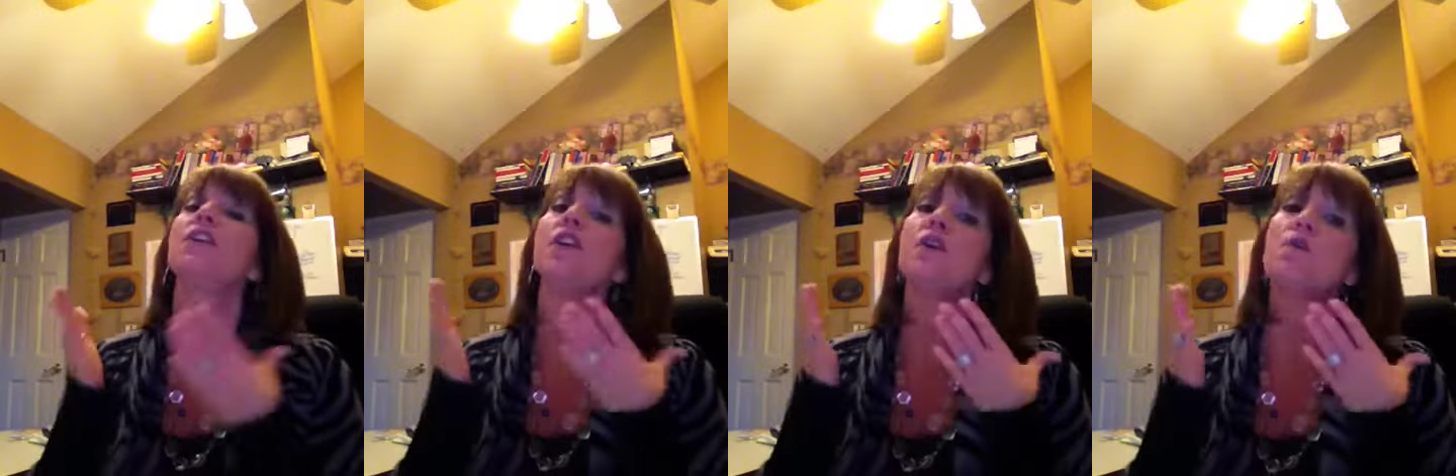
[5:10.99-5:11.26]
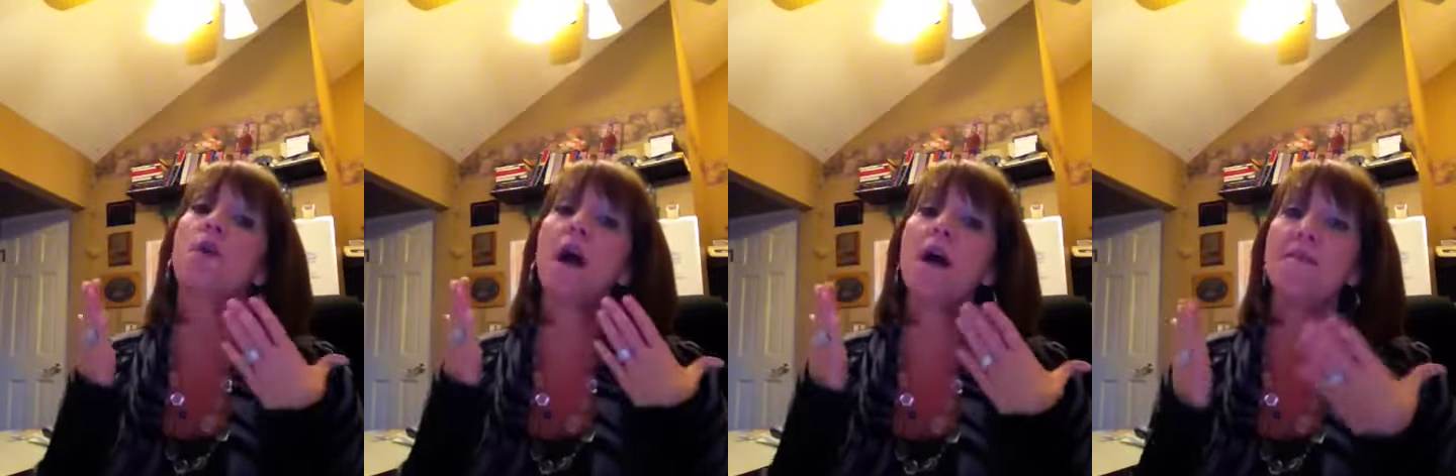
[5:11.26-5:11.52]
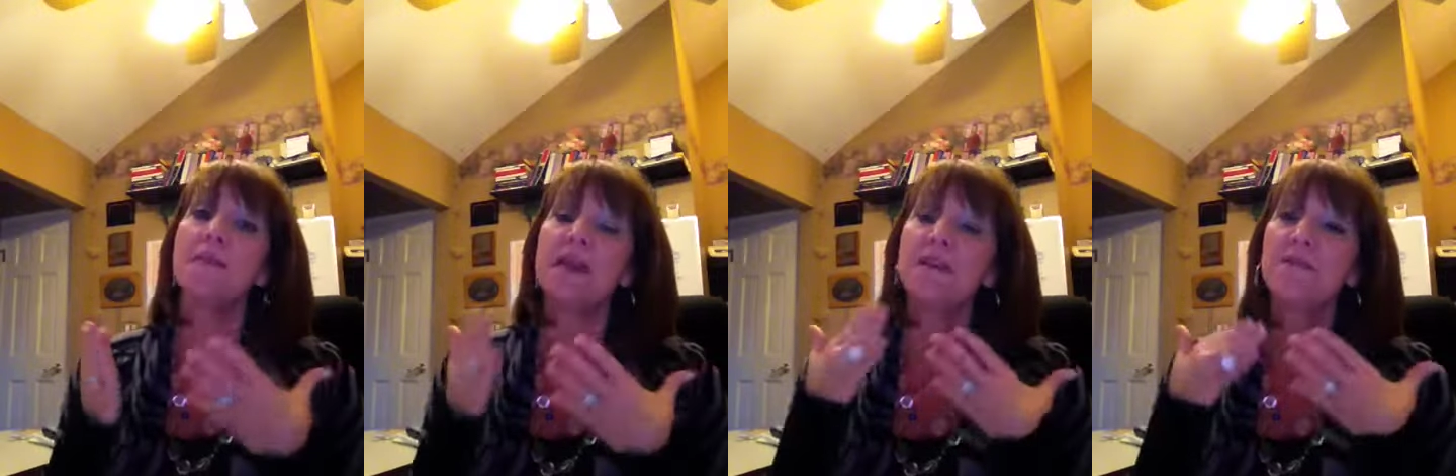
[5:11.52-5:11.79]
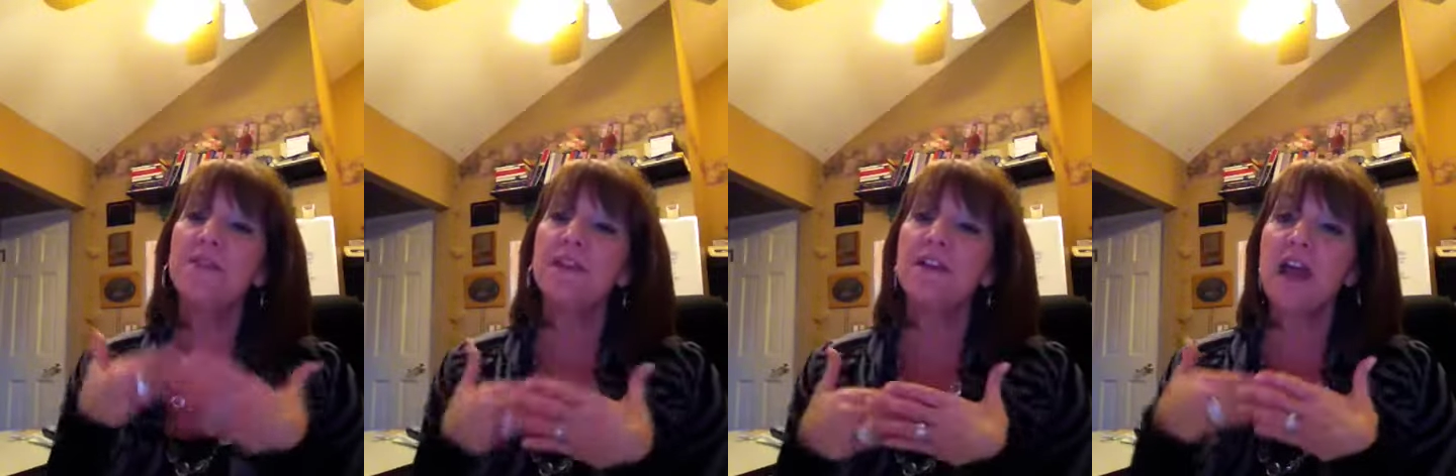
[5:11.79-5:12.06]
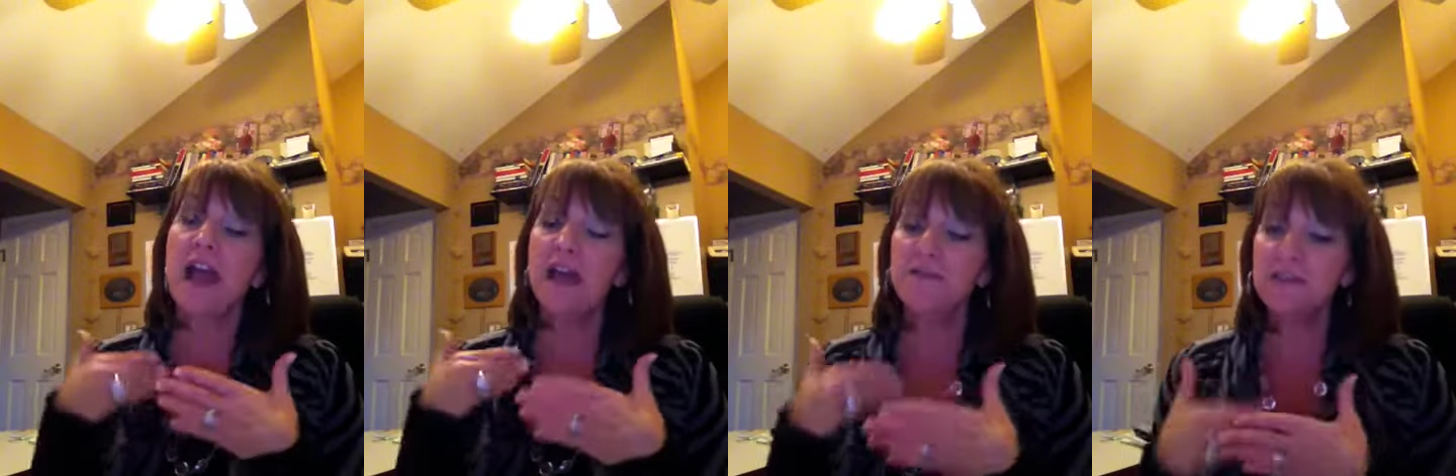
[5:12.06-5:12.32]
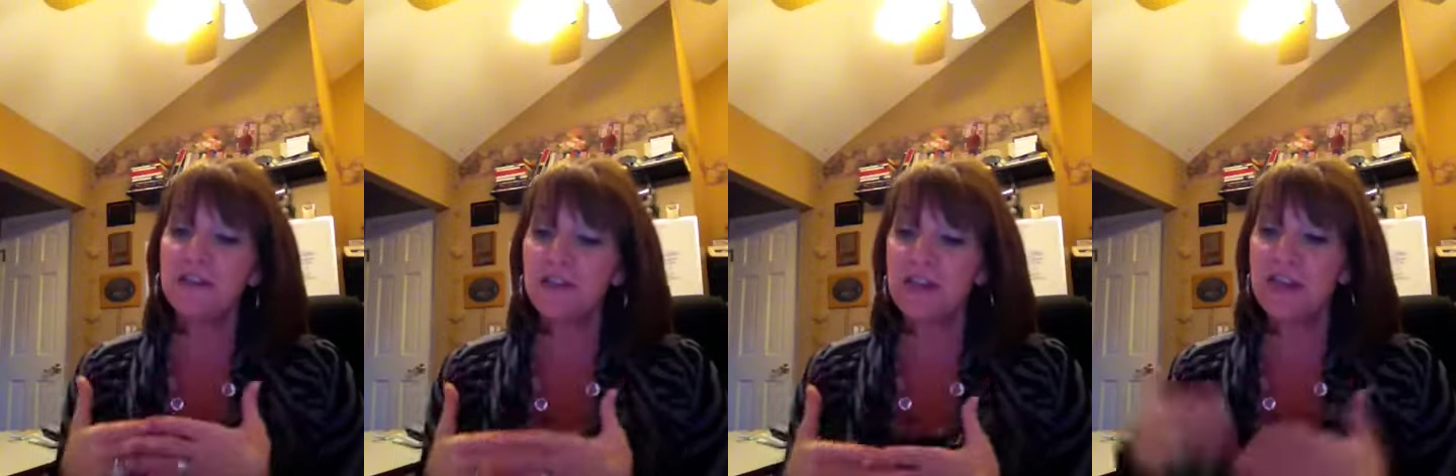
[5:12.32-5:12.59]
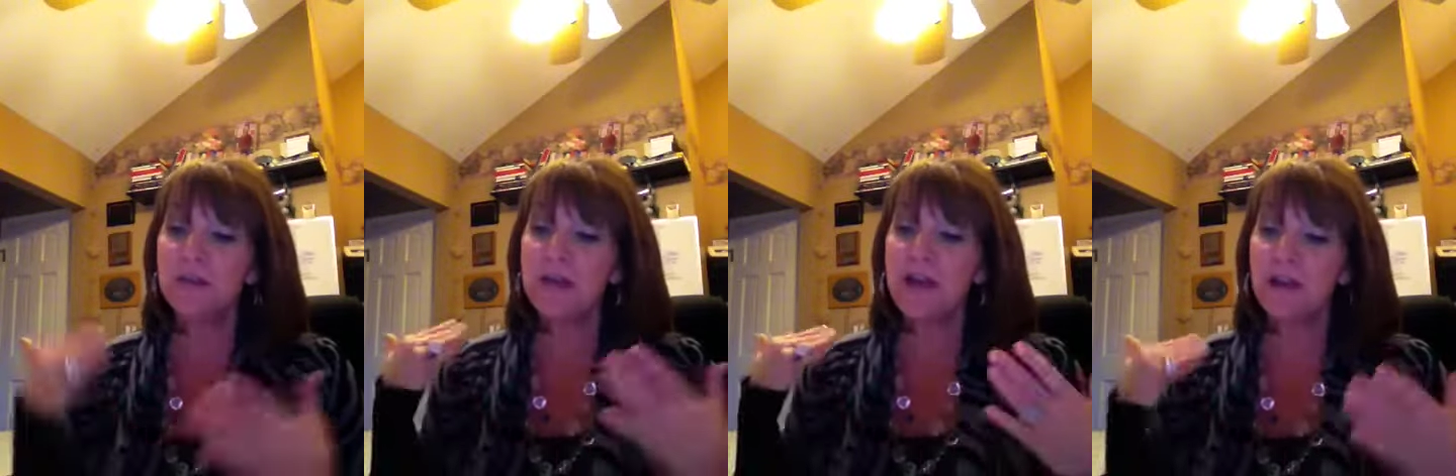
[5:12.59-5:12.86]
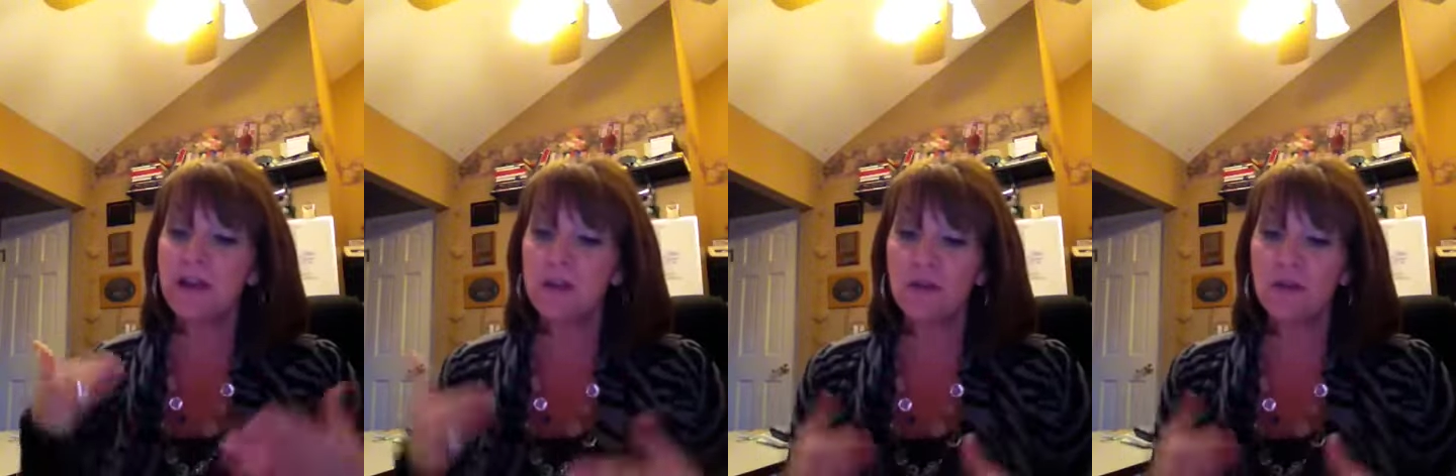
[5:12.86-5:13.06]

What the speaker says: You know, and if they have to think about it,